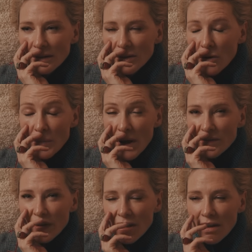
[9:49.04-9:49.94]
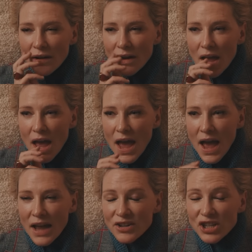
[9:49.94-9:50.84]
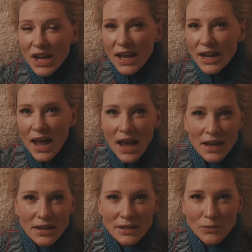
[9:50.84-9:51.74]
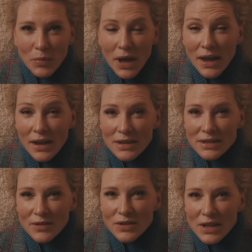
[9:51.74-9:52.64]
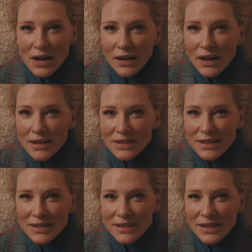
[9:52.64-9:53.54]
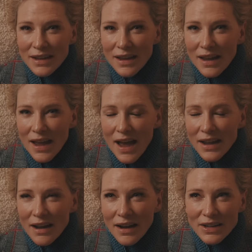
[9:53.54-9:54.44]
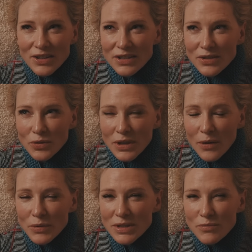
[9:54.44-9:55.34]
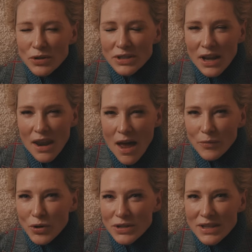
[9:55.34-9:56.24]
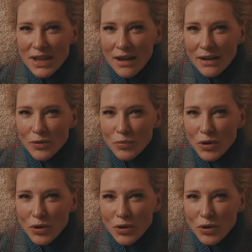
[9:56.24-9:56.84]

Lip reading: got married very young. And she had 8 pairs of sunglasses. Oh, and I just thought that was the most glamorous thing I could